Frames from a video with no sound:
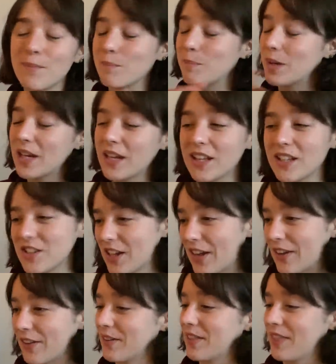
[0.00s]
Big shout
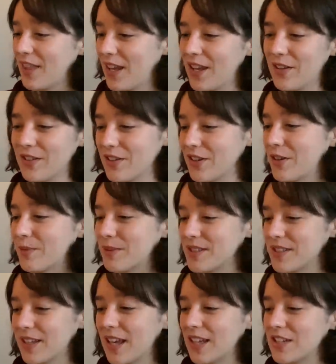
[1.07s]
out and thank you to her once
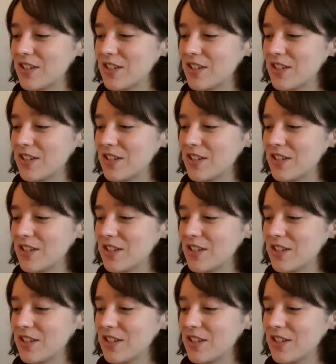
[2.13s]
again.